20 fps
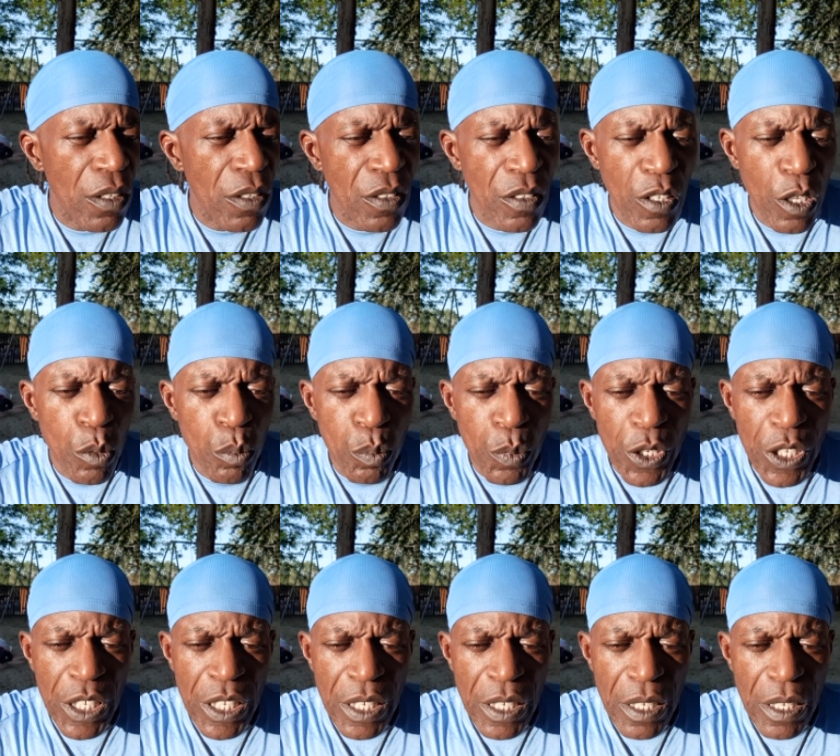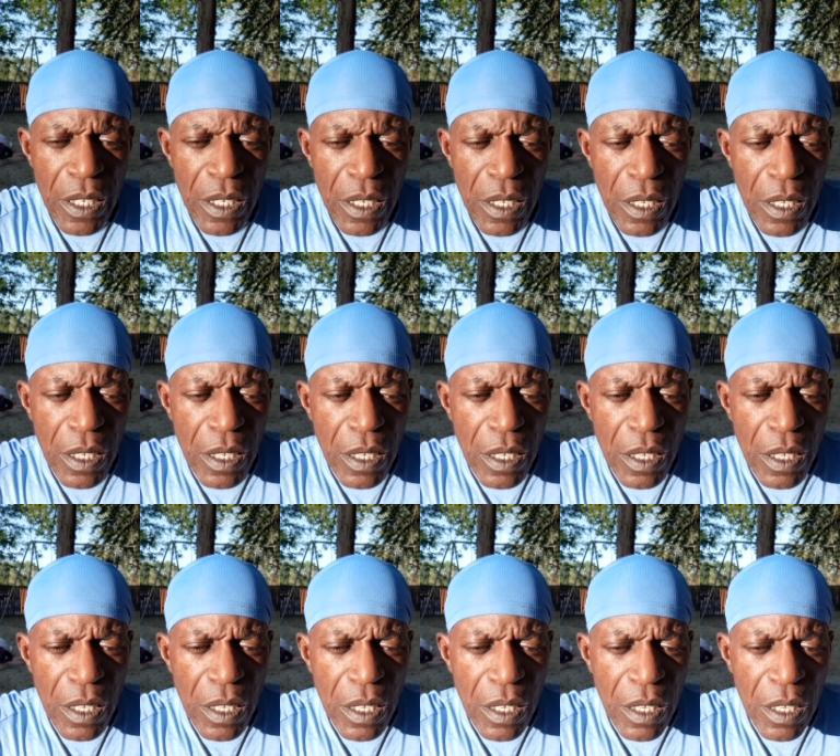simply
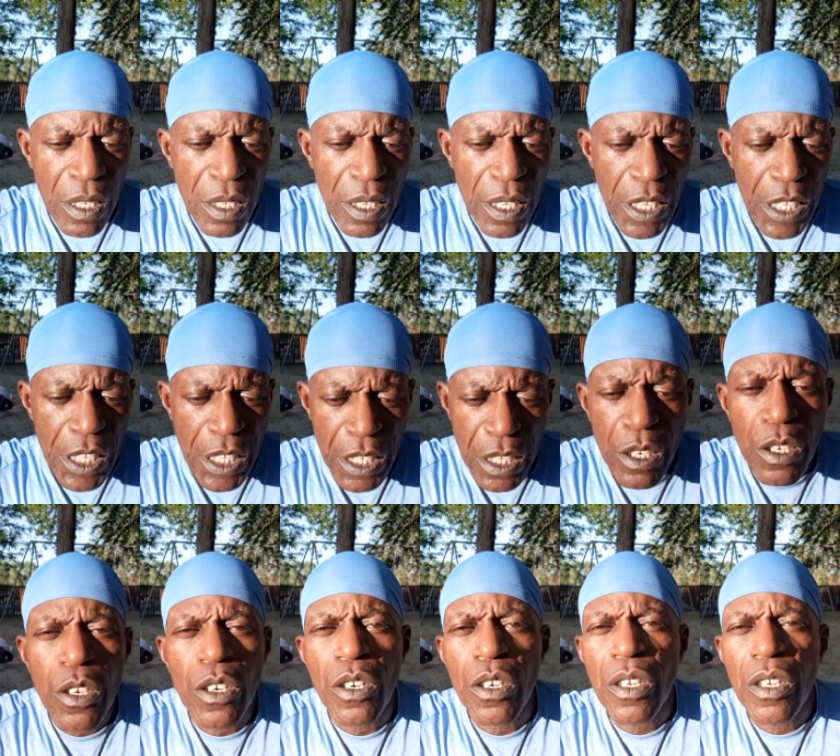here.